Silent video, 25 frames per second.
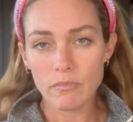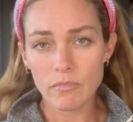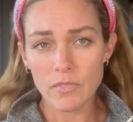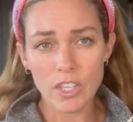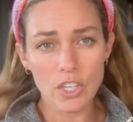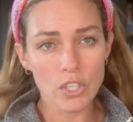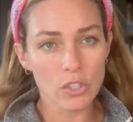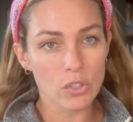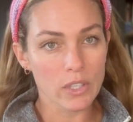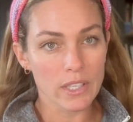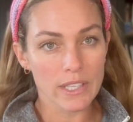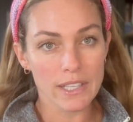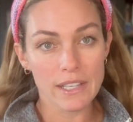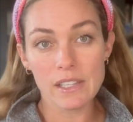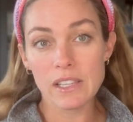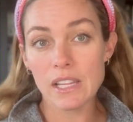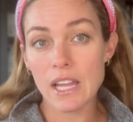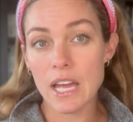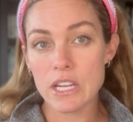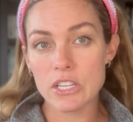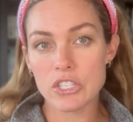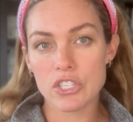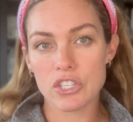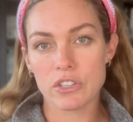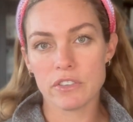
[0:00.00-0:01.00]
you're going to
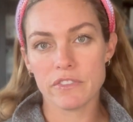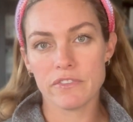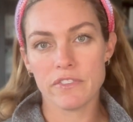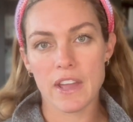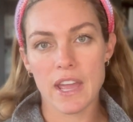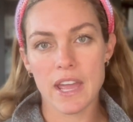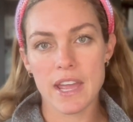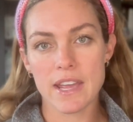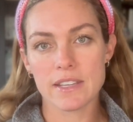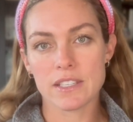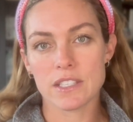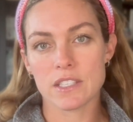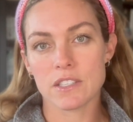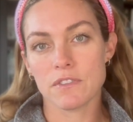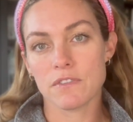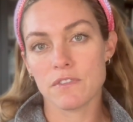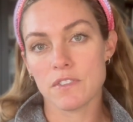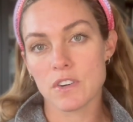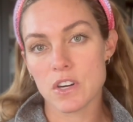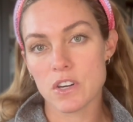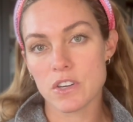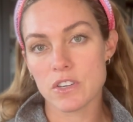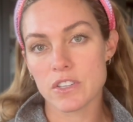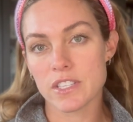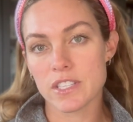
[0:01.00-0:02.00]
cleanse your face
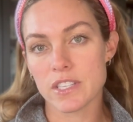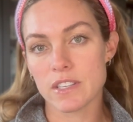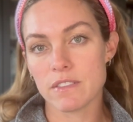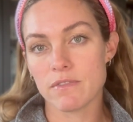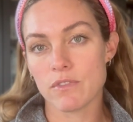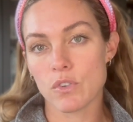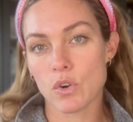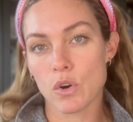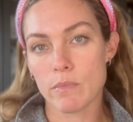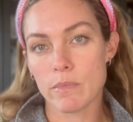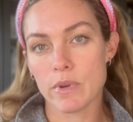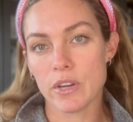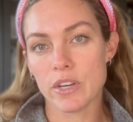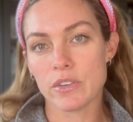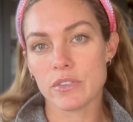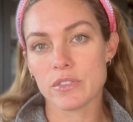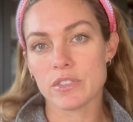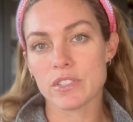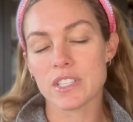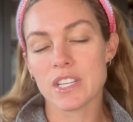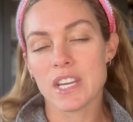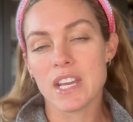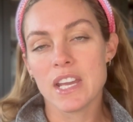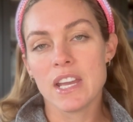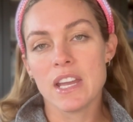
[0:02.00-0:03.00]
first and
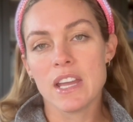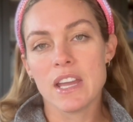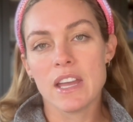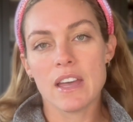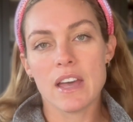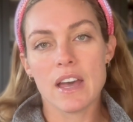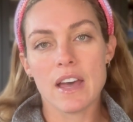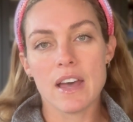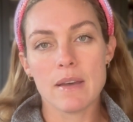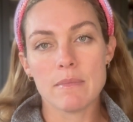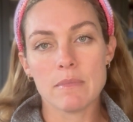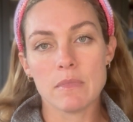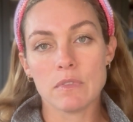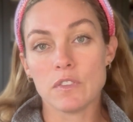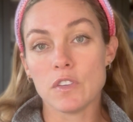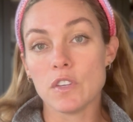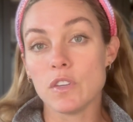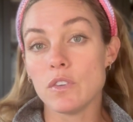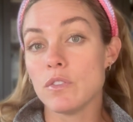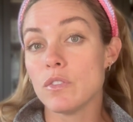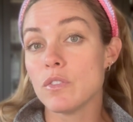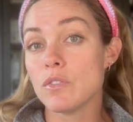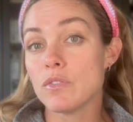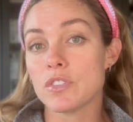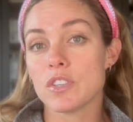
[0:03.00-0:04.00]
foremost. If you
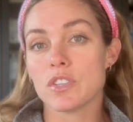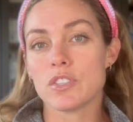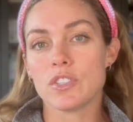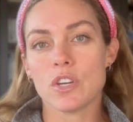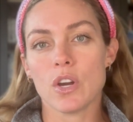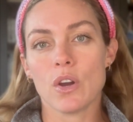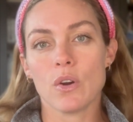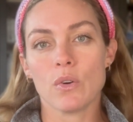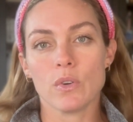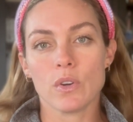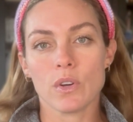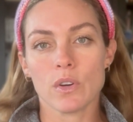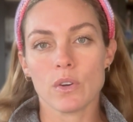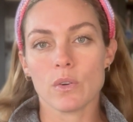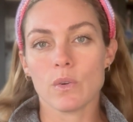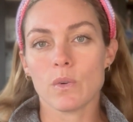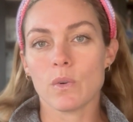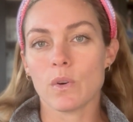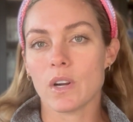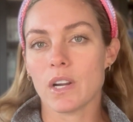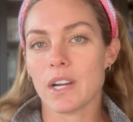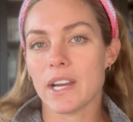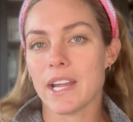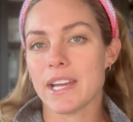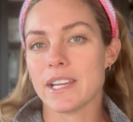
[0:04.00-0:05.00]
use a toner
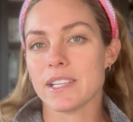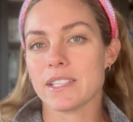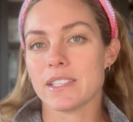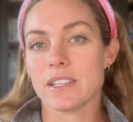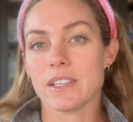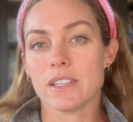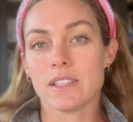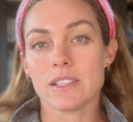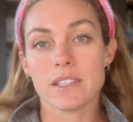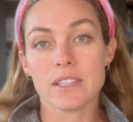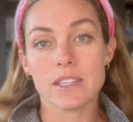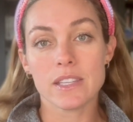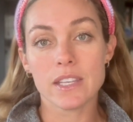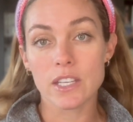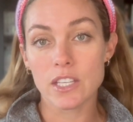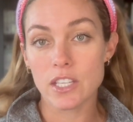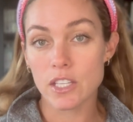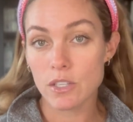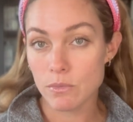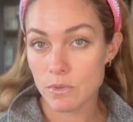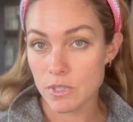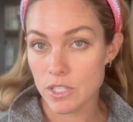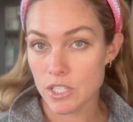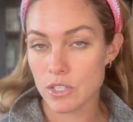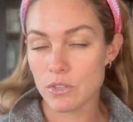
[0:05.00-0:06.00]
or an essence, then you
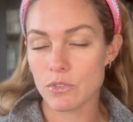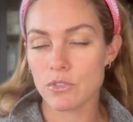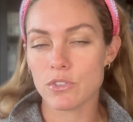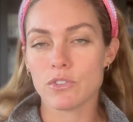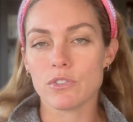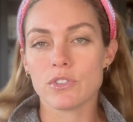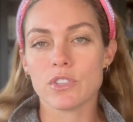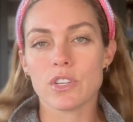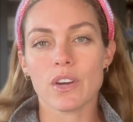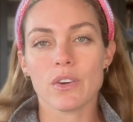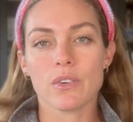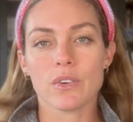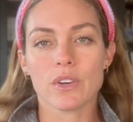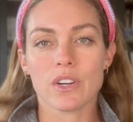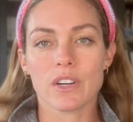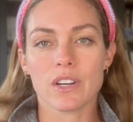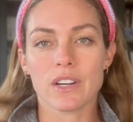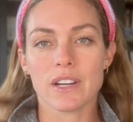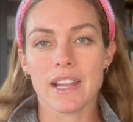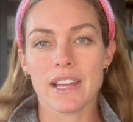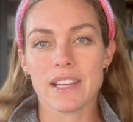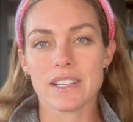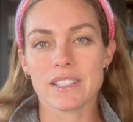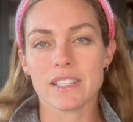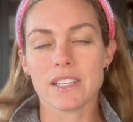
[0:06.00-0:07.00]
would use your toner and
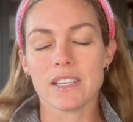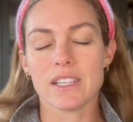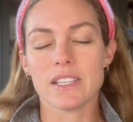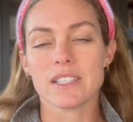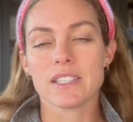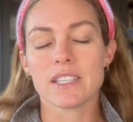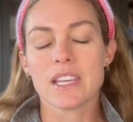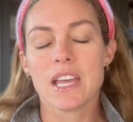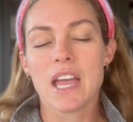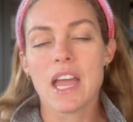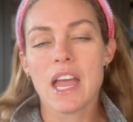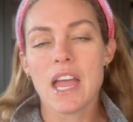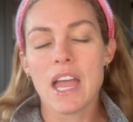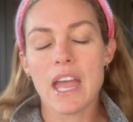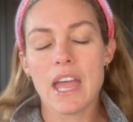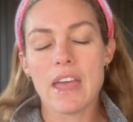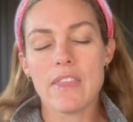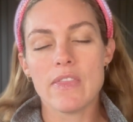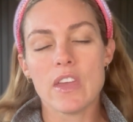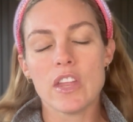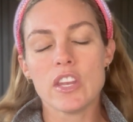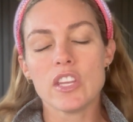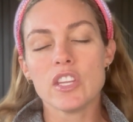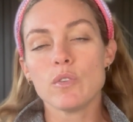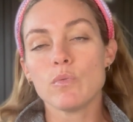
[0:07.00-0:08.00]
essence, and
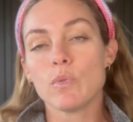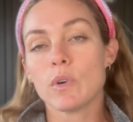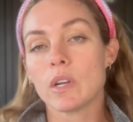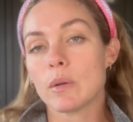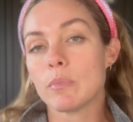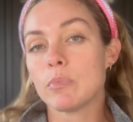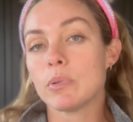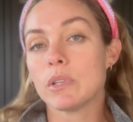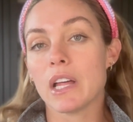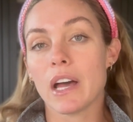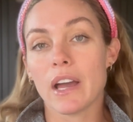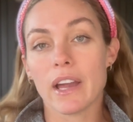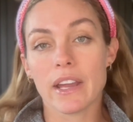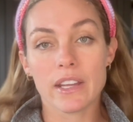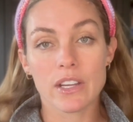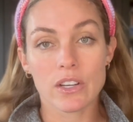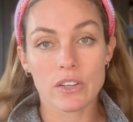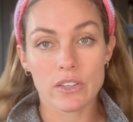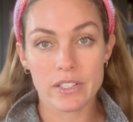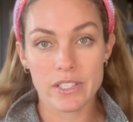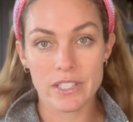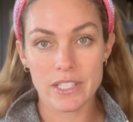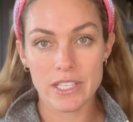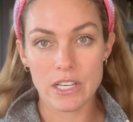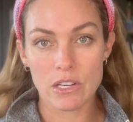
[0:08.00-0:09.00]
then you would apply your
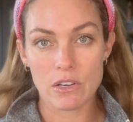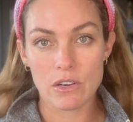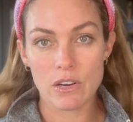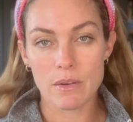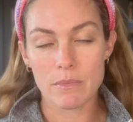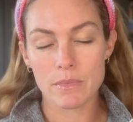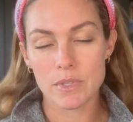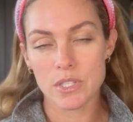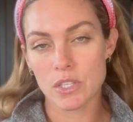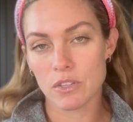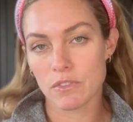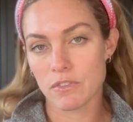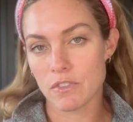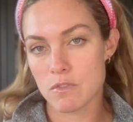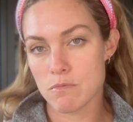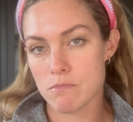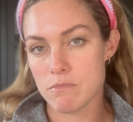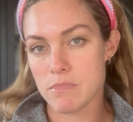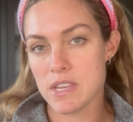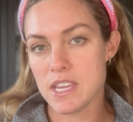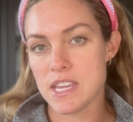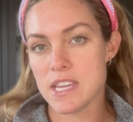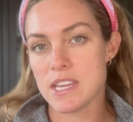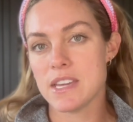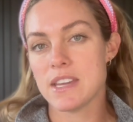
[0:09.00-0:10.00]
serum. So for
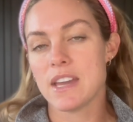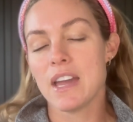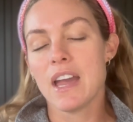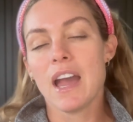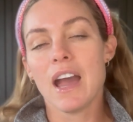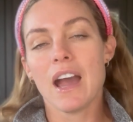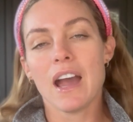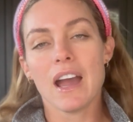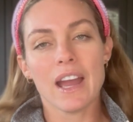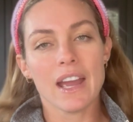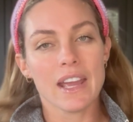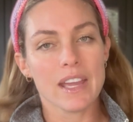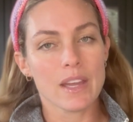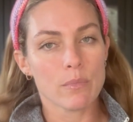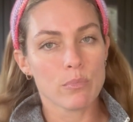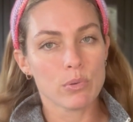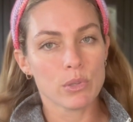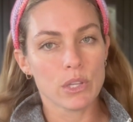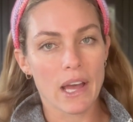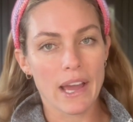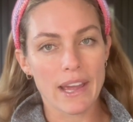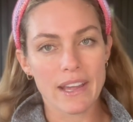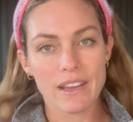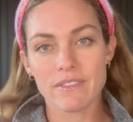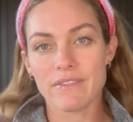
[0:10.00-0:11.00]
me, I
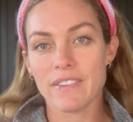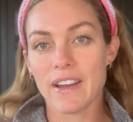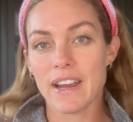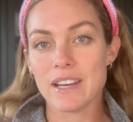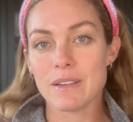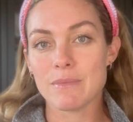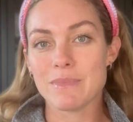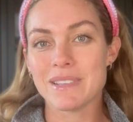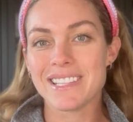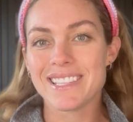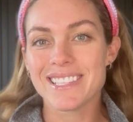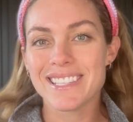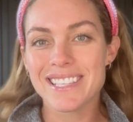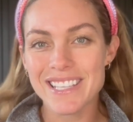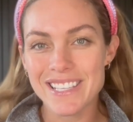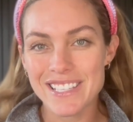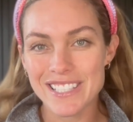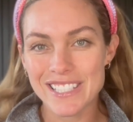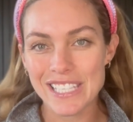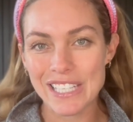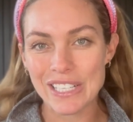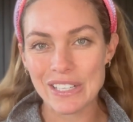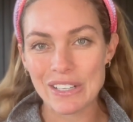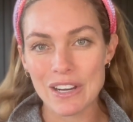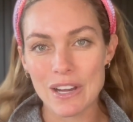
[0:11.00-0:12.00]
apply a vitamin C
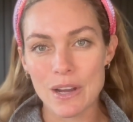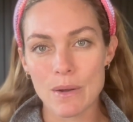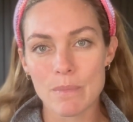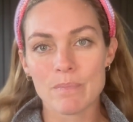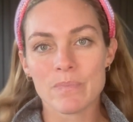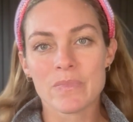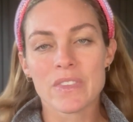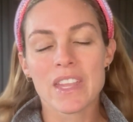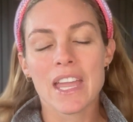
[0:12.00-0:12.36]
serum,